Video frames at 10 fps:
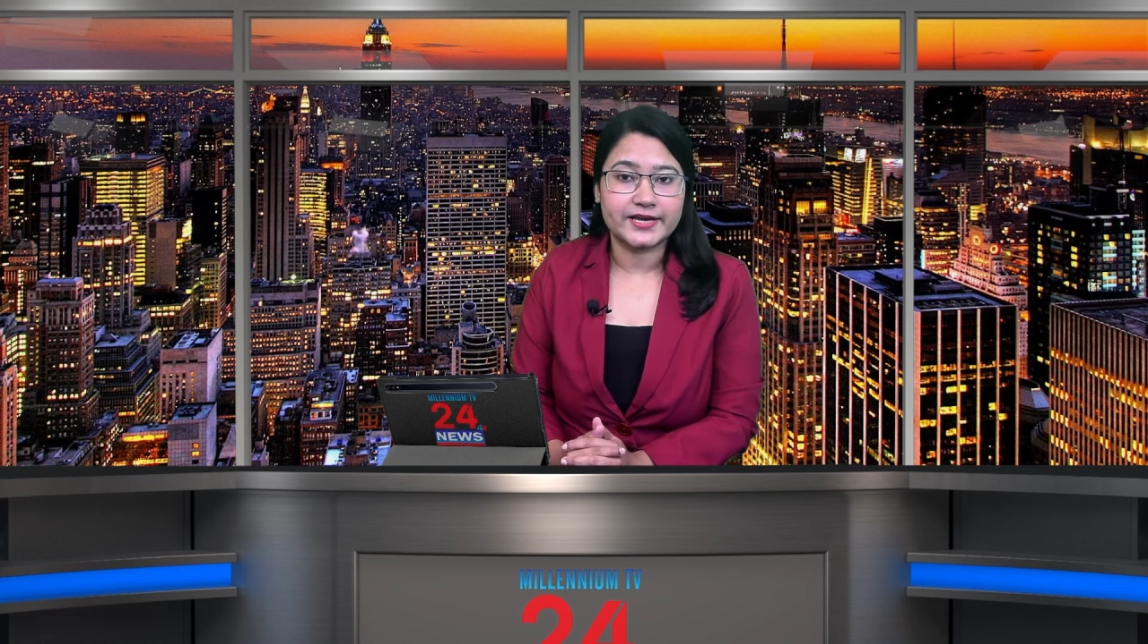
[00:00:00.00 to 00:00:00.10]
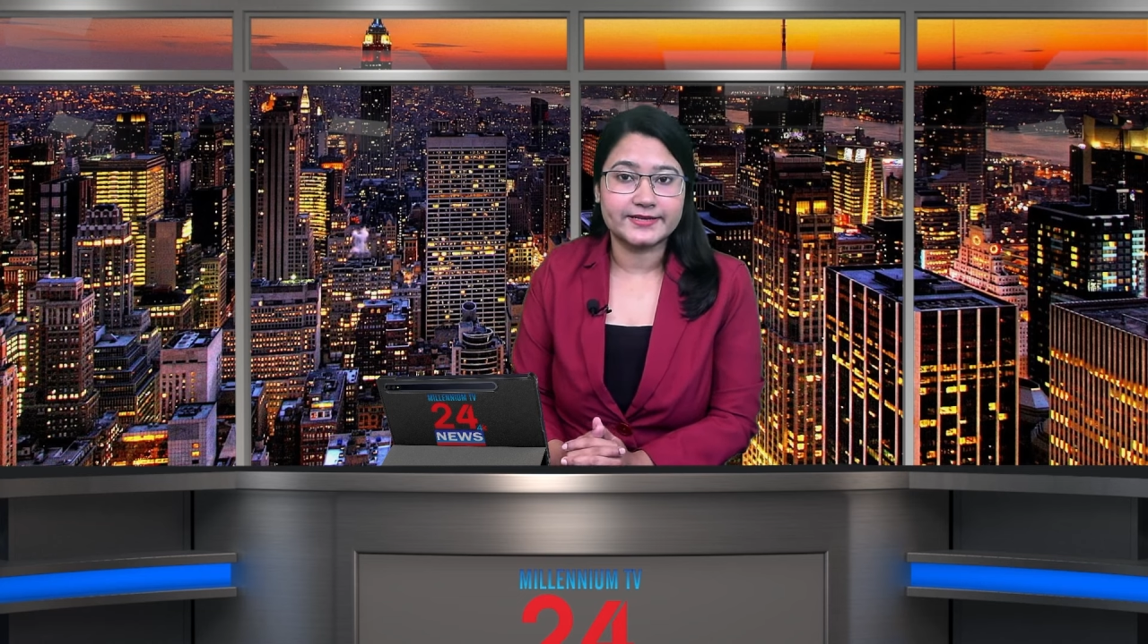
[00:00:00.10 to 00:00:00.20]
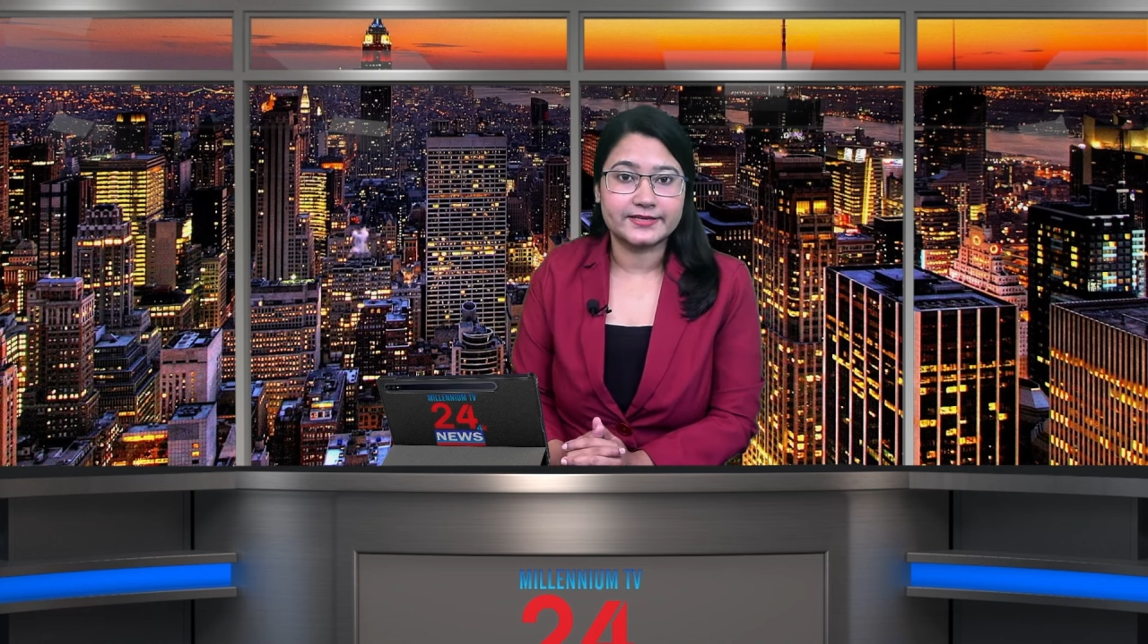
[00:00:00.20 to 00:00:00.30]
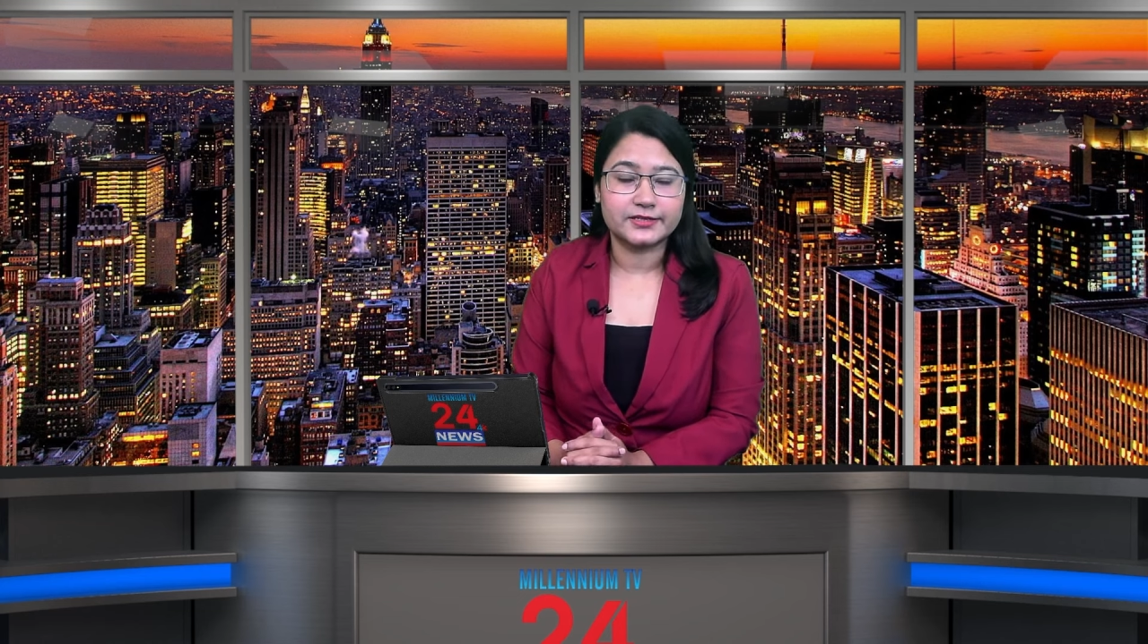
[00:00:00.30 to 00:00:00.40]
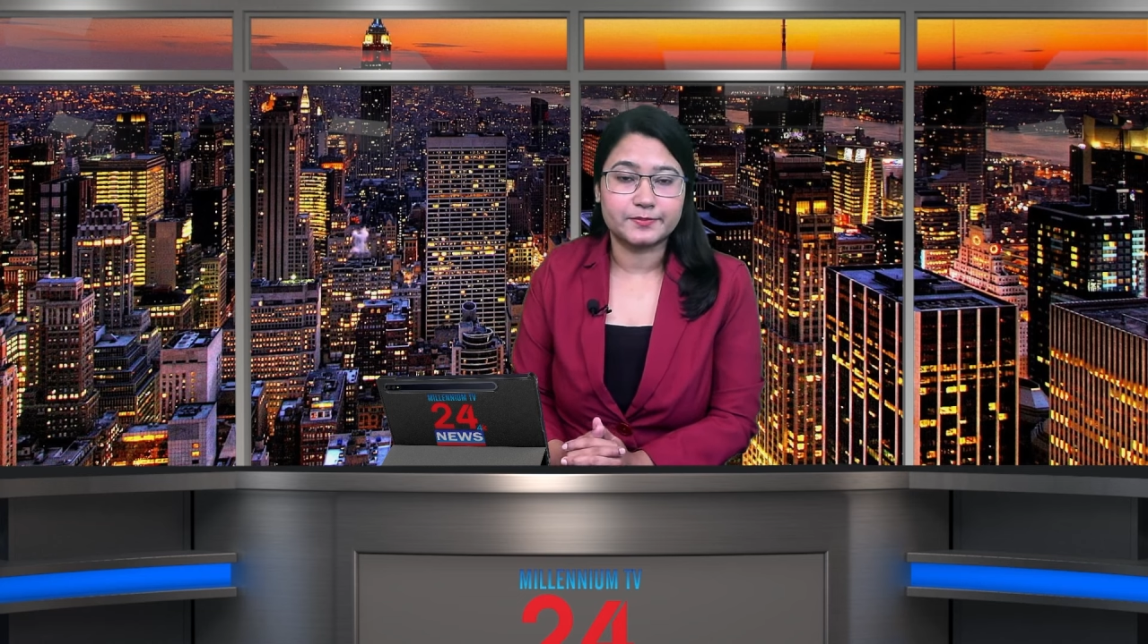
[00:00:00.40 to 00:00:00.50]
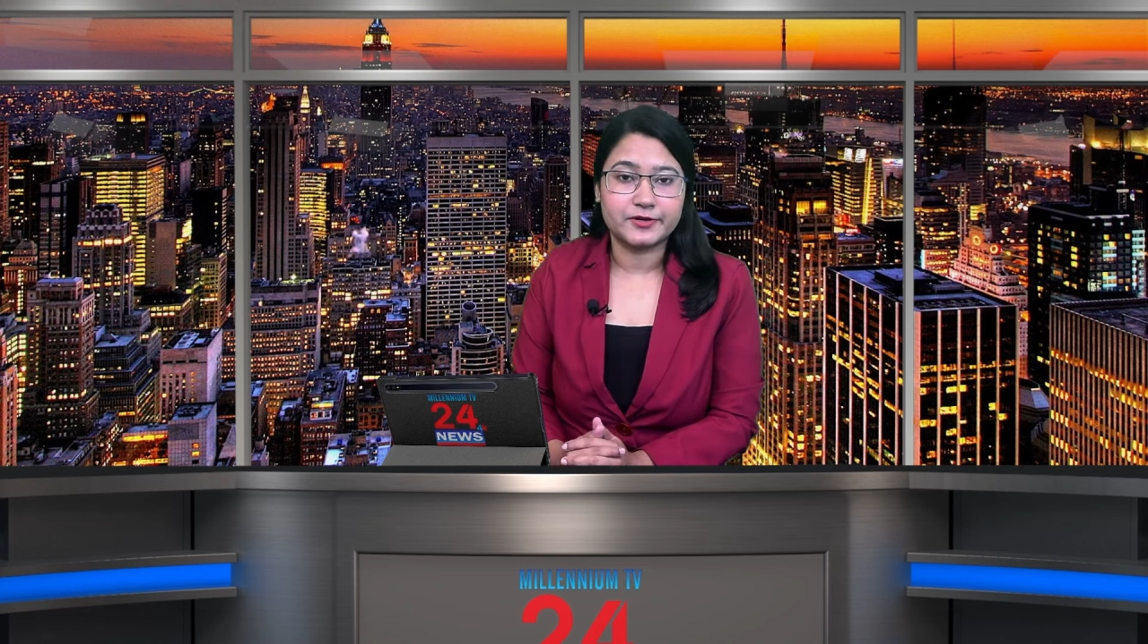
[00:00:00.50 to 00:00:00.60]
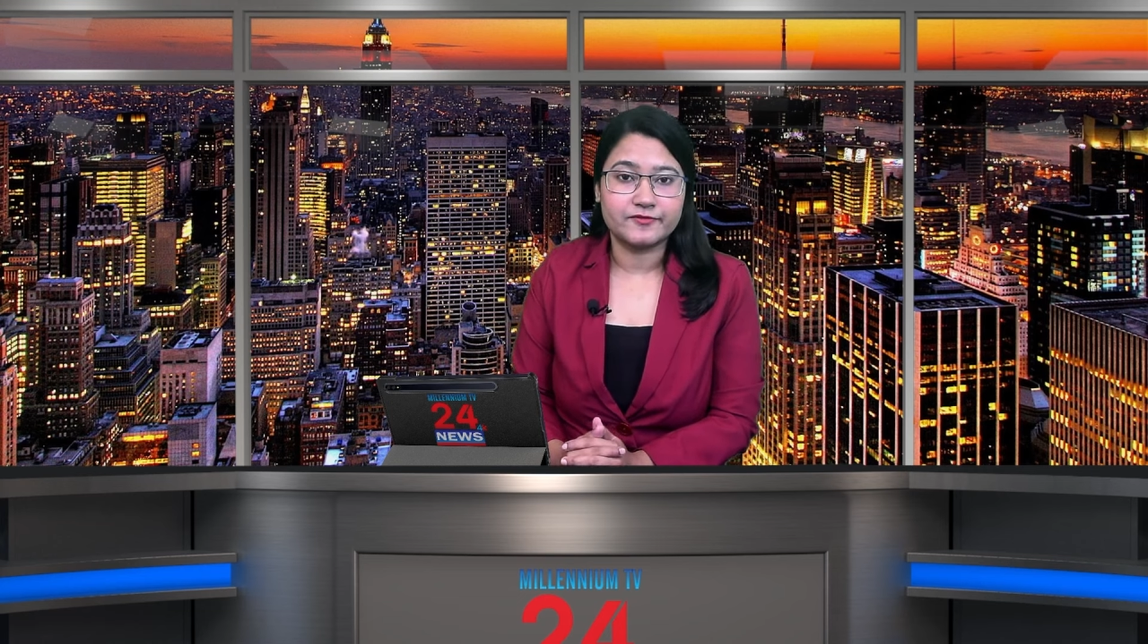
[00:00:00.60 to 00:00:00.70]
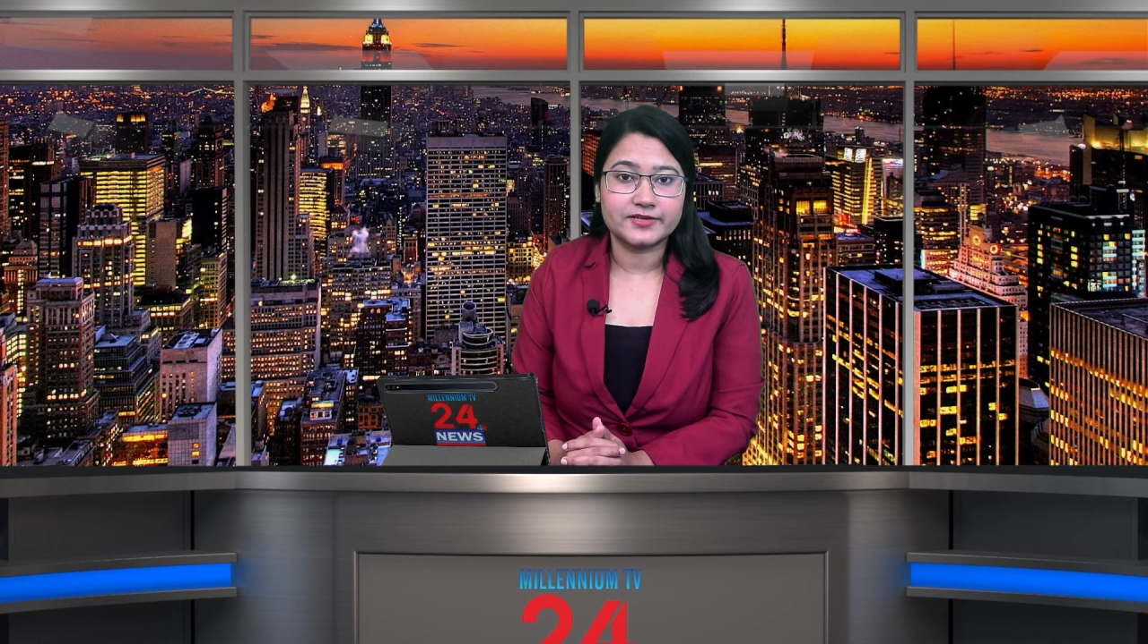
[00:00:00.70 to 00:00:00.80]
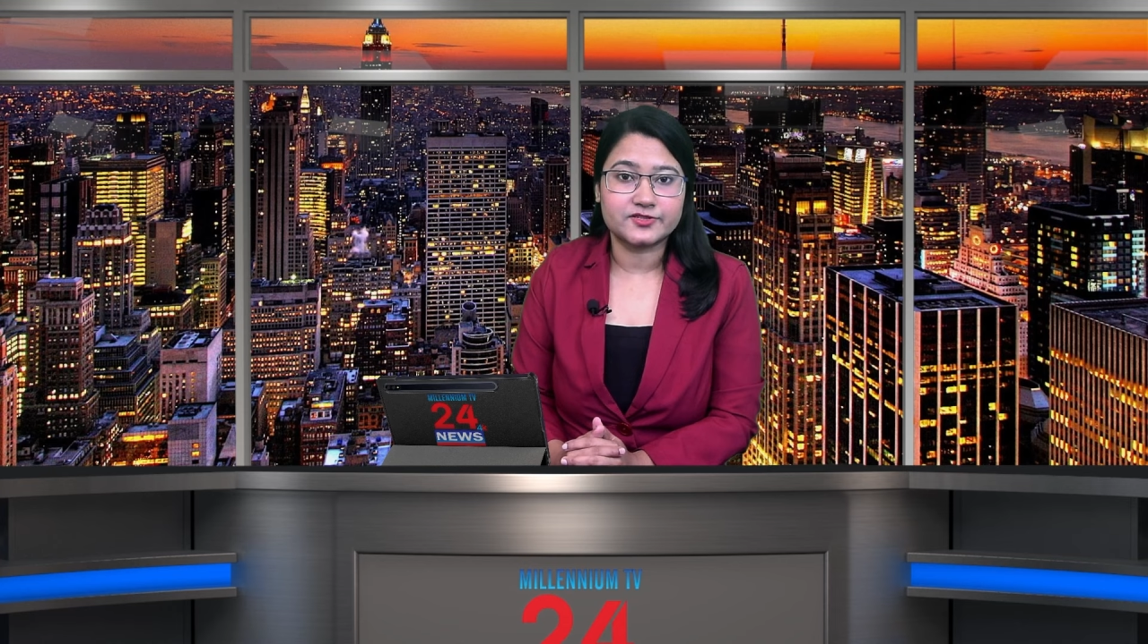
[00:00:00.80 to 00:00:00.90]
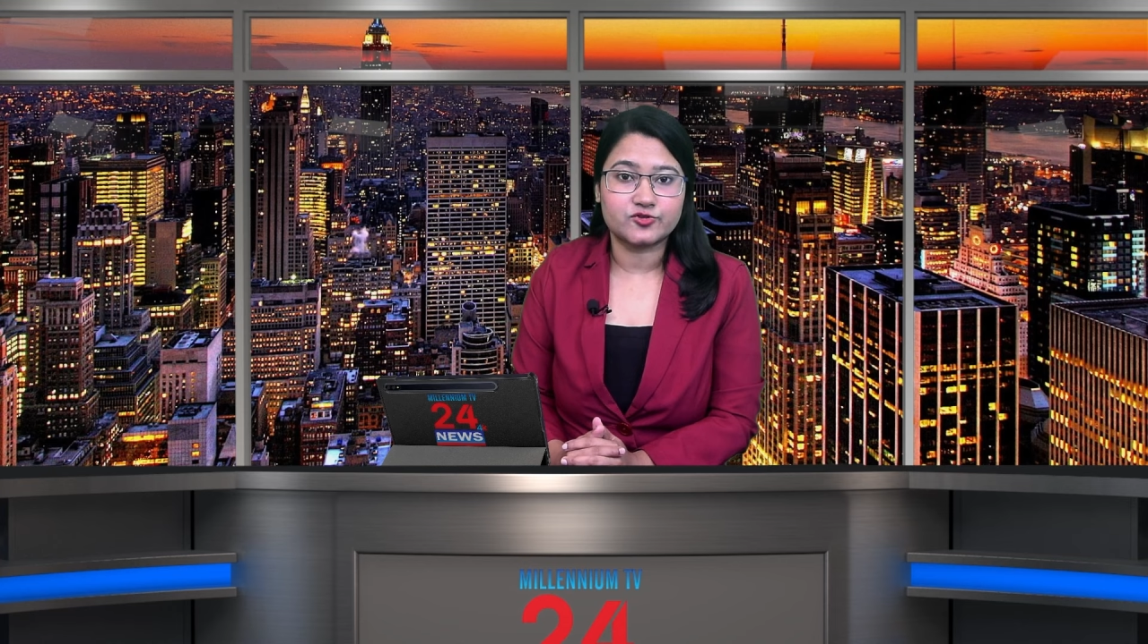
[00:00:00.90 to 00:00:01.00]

attend the previous